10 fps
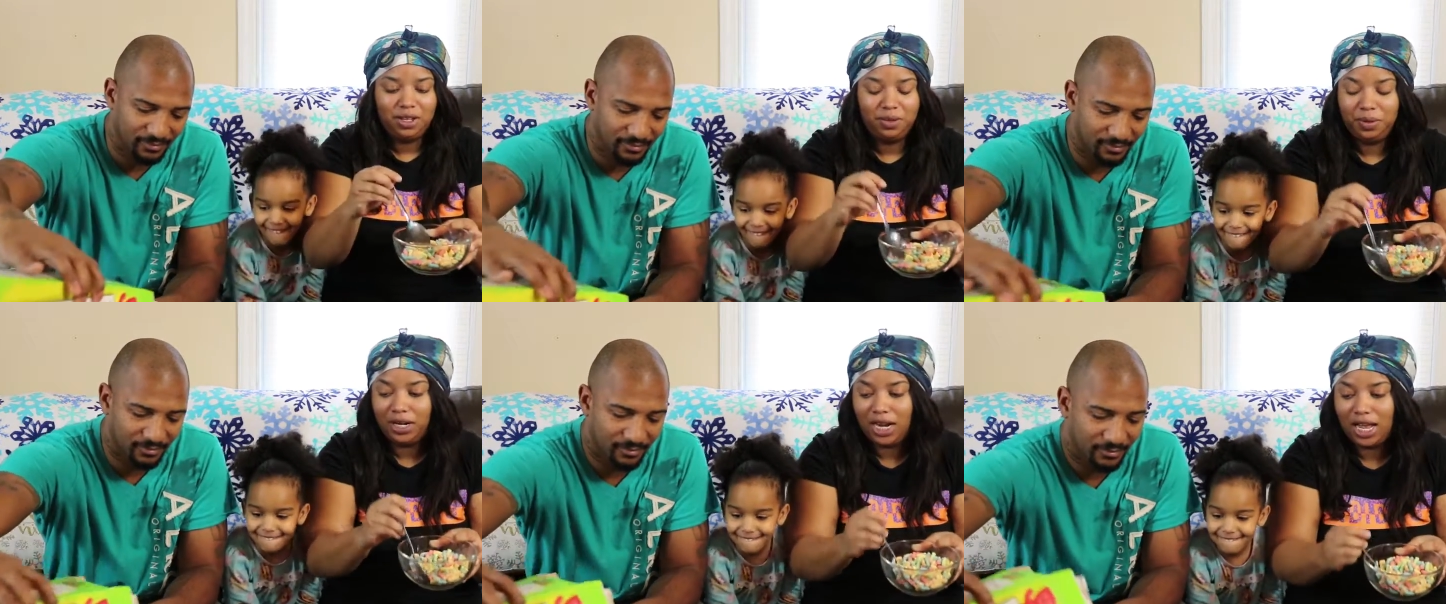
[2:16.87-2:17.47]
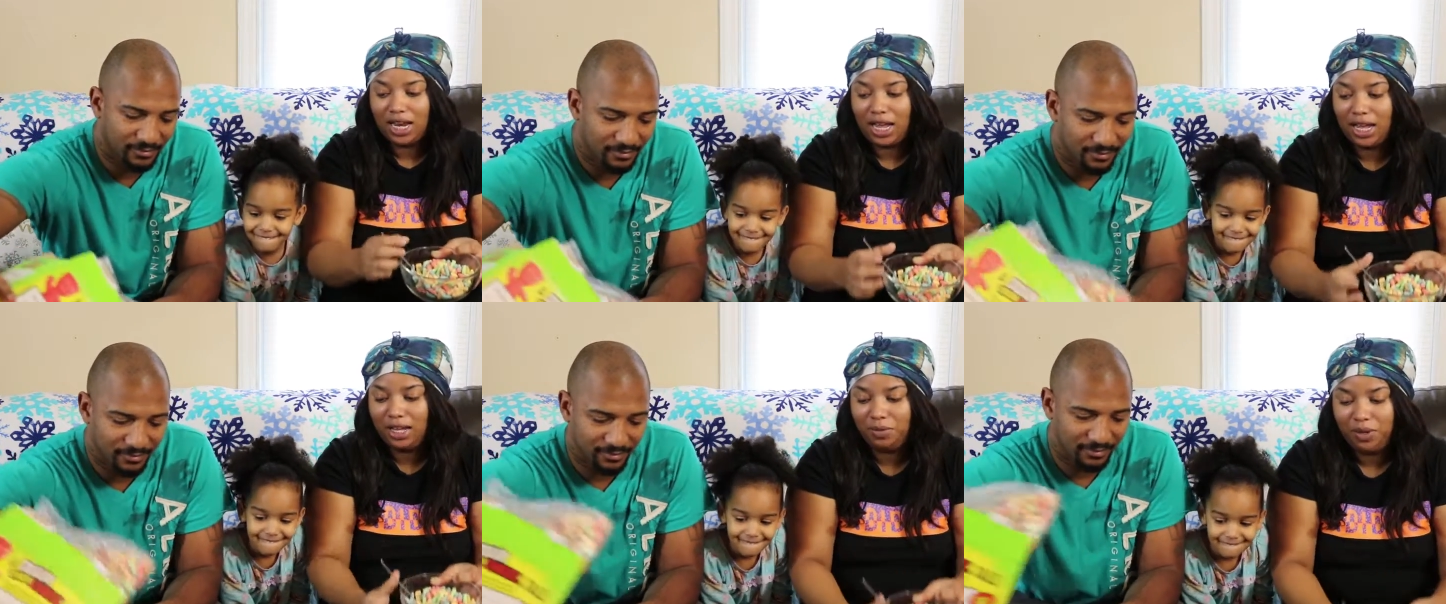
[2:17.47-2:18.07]
Speaker 1: You put a lot,
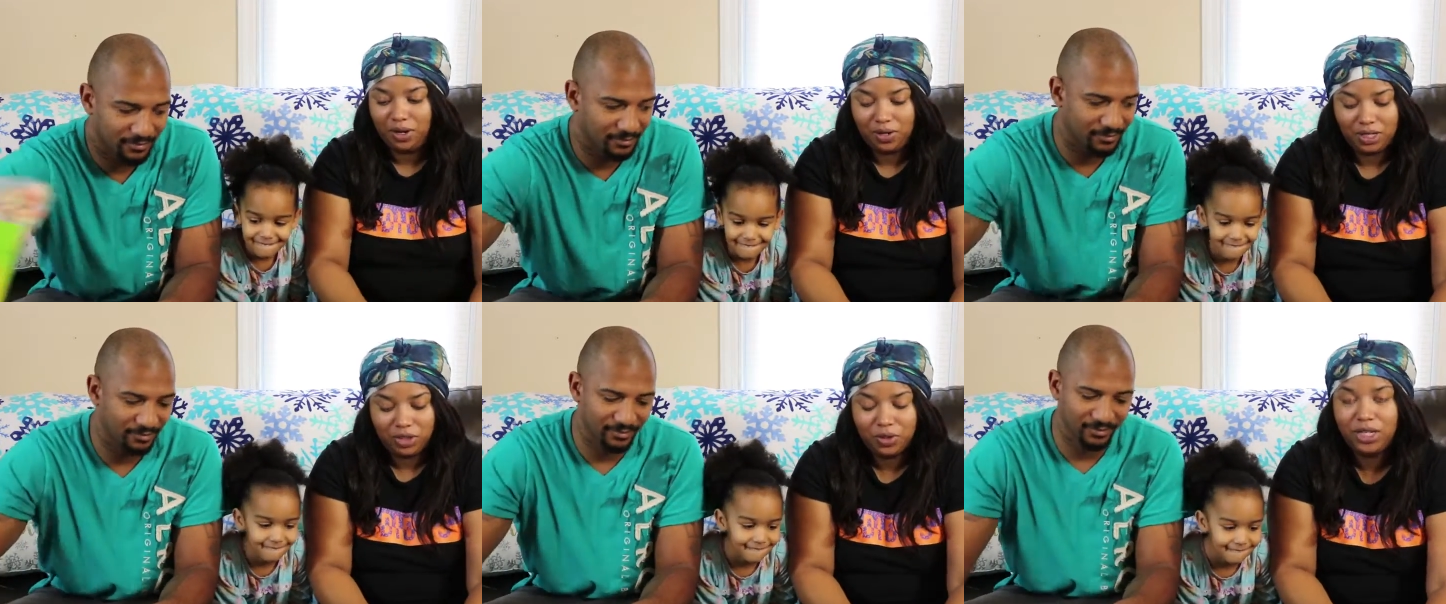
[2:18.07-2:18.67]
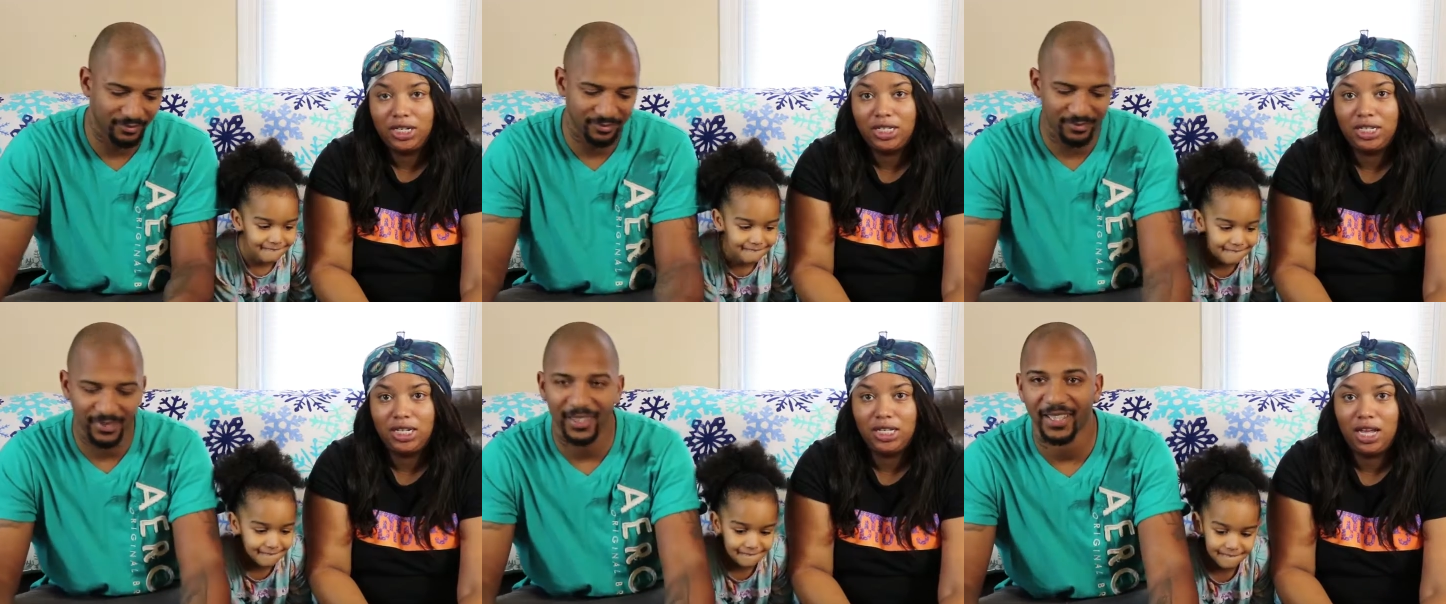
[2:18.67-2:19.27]
like, we gonna enjoy this and
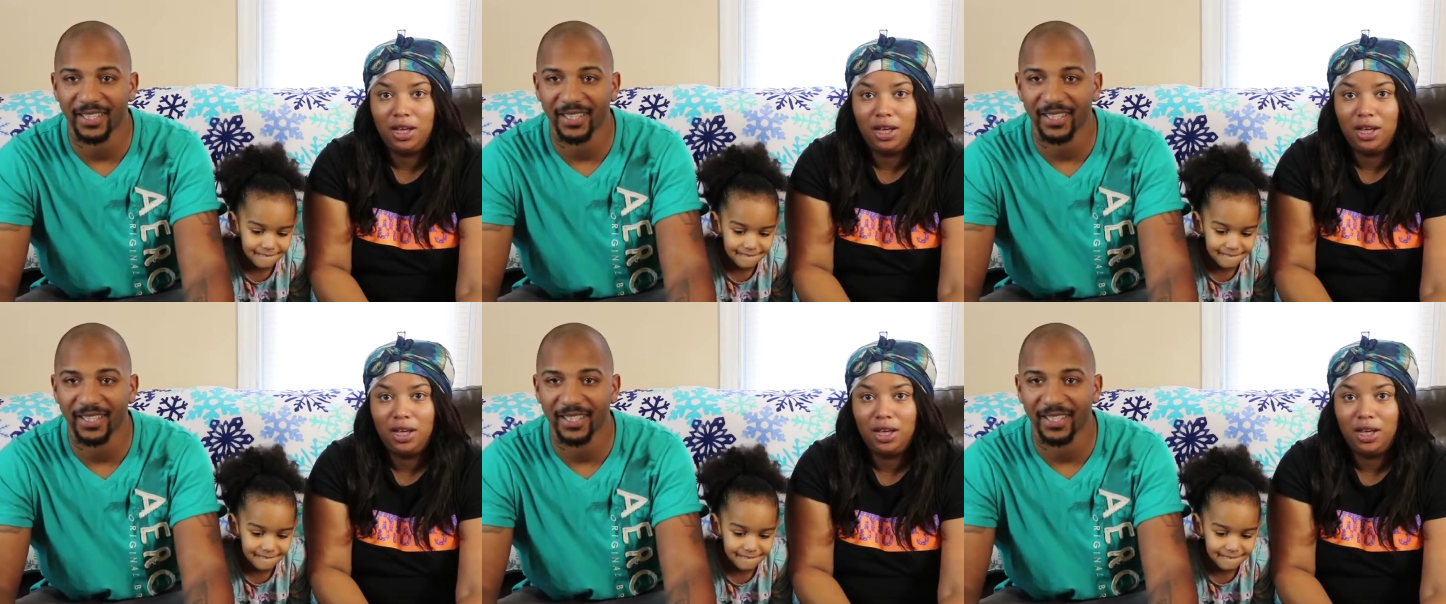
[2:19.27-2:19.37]
eat the